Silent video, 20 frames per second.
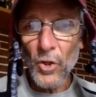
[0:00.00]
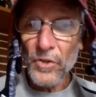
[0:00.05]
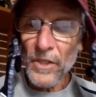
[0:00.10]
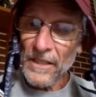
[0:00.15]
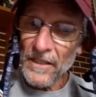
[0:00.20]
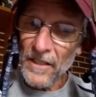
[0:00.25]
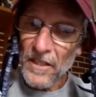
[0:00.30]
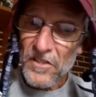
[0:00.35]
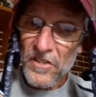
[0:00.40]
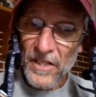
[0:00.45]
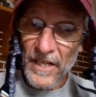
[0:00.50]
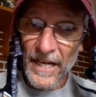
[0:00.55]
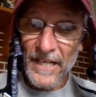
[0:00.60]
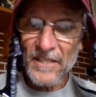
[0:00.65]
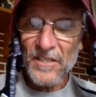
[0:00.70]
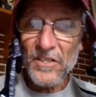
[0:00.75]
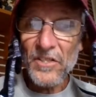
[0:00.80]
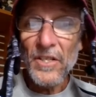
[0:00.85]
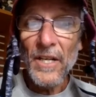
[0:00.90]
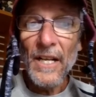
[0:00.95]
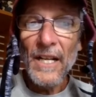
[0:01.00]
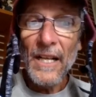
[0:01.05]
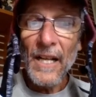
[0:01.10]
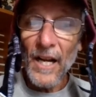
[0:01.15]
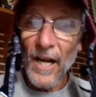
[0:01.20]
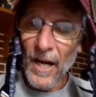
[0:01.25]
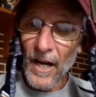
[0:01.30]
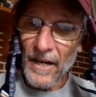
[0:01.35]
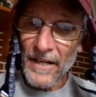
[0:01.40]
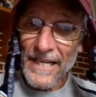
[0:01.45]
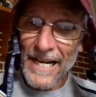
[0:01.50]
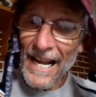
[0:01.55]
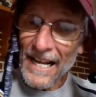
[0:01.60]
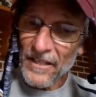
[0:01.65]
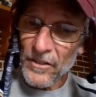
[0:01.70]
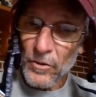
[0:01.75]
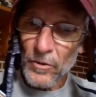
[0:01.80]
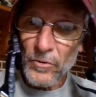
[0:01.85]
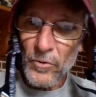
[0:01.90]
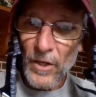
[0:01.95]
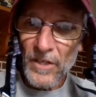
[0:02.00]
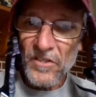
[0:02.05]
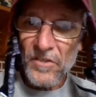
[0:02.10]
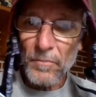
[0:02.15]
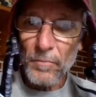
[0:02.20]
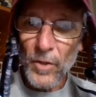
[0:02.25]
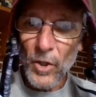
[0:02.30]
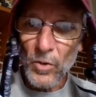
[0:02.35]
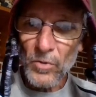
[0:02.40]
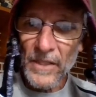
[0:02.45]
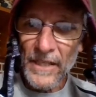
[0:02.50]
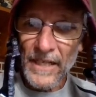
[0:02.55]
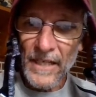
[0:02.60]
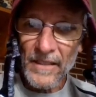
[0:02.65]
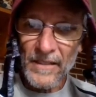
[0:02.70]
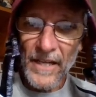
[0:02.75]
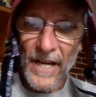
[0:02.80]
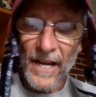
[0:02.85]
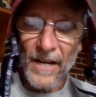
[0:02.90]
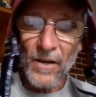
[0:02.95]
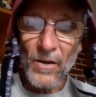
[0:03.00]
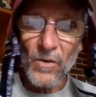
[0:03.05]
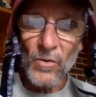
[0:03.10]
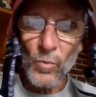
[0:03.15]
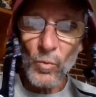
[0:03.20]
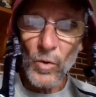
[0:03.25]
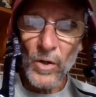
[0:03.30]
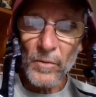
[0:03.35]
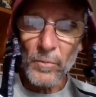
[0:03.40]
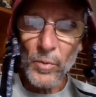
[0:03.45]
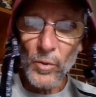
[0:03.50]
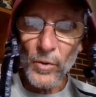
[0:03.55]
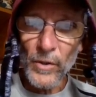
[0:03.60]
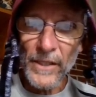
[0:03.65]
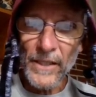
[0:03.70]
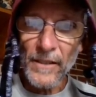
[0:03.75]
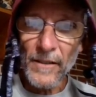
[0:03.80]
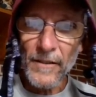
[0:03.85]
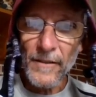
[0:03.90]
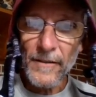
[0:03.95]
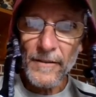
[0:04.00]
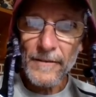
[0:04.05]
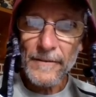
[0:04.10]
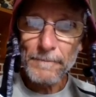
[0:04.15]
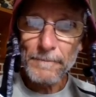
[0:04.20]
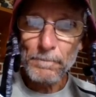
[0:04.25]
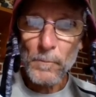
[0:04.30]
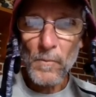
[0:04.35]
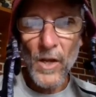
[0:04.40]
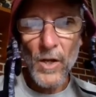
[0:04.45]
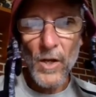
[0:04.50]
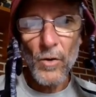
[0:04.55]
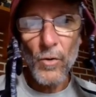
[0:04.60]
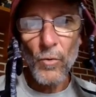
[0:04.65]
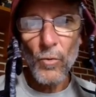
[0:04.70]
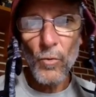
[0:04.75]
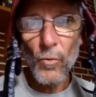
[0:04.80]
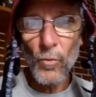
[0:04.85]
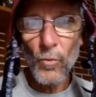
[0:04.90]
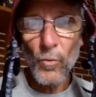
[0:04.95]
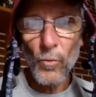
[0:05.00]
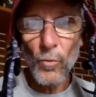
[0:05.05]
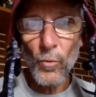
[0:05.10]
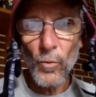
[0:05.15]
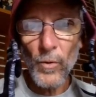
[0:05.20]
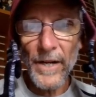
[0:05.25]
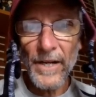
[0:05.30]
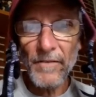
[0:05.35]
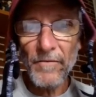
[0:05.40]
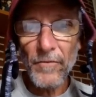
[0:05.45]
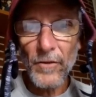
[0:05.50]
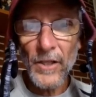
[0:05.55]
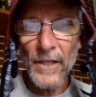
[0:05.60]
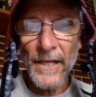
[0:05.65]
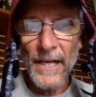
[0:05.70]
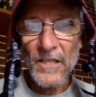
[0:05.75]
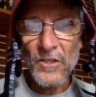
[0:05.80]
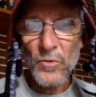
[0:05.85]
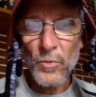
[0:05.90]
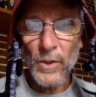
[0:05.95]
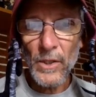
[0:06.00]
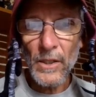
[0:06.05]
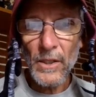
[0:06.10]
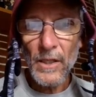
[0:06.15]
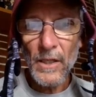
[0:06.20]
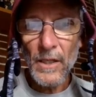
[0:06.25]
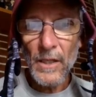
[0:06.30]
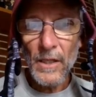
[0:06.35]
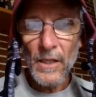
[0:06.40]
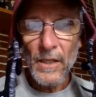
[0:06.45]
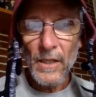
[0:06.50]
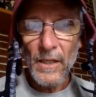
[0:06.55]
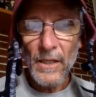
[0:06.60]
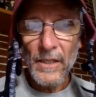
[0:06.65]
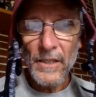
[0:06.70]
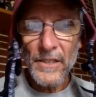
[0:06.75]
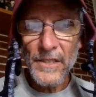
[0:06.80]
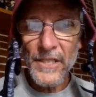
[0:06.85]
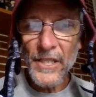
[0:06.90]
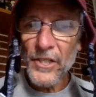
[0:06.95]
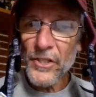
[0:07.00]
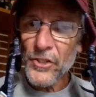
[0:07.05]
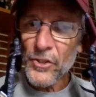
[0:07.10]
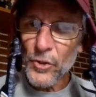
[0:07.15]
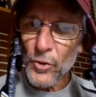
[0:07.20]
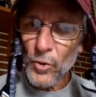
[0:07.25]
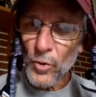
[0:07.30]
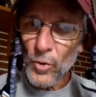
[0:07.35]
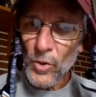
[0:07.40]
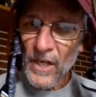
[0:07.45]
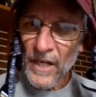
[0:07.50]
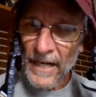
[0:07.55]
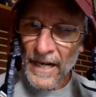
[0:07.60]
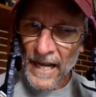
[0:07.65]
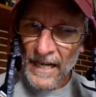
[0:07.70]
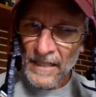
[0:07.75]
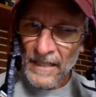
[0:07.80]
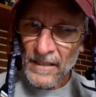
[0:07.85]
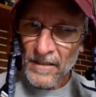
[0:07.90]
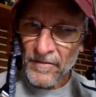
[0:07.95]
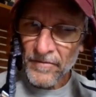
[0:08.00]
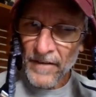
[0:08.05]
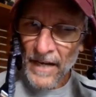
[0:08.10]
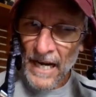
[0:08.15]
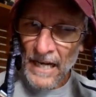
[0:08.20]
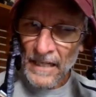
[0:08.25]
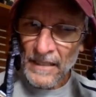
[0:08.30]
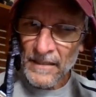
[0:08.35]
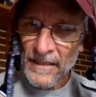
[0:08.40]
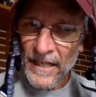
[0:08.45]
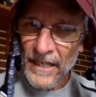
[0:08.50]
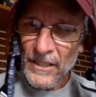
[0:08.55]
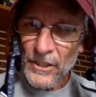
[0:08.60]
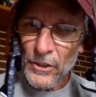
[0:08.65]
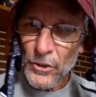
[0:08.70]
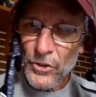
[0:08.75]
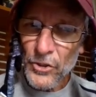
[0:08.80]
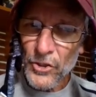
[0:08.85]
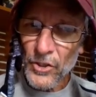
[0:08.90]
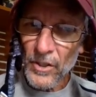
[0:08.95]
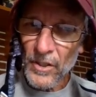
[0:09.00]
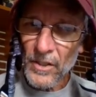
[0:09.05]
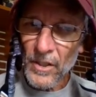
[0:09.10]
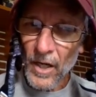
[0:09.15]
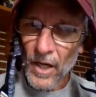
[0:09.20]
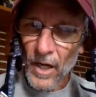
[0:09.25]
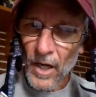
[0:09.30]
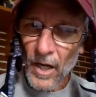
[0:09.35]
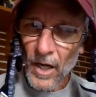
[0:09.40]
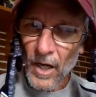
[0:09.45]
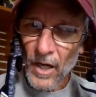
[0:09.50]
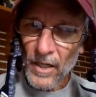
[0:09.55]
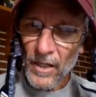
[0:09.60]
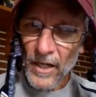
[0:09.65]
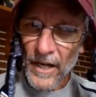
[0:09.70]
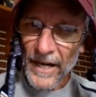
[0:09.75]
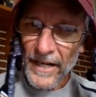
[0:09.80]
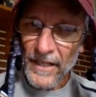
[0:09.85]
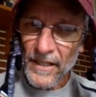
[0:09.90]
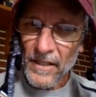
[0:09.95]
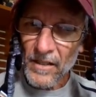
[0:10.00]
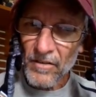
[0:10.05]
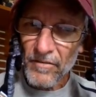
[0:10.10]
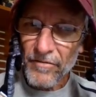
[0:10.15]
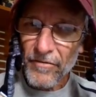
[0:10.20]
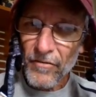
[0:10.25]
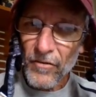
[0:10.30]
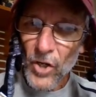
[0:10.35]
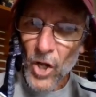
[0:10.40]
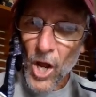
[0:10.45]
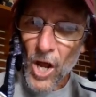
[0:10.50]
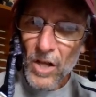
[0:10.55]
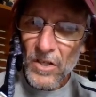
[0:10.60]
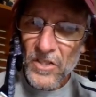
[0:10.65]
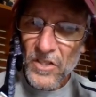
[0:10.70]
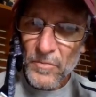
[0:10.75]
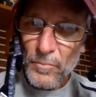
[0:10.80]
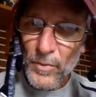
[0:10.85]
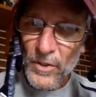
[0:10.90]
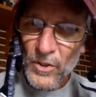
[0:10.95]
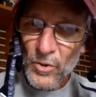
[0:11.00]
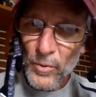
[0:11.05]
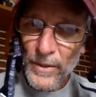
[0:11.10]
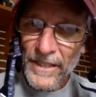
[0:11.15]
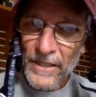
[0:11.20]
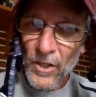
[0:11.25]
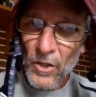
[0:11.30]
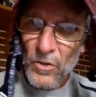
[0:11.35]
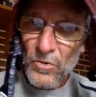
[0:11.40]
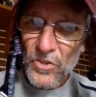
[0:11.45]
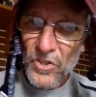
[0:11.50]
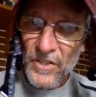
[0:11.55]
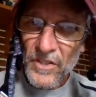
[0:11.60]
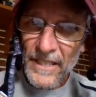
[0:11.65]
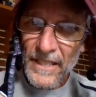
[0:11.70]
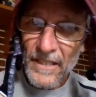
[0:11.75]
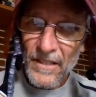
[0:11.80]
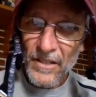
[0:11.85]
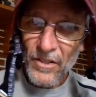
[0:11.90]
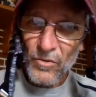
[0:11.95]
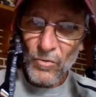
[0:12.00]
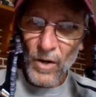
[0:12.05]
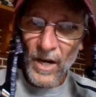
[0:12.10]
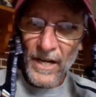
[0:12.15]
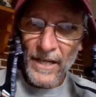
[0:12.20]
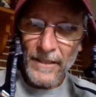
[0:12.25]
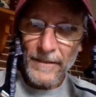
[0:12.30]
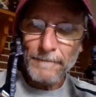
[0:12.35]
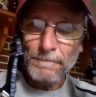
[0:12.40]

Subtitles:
In this case, you had to address them both to get that 1 point. Ready for the next one? Did you connect the fact that you should like floss between those teeth, right?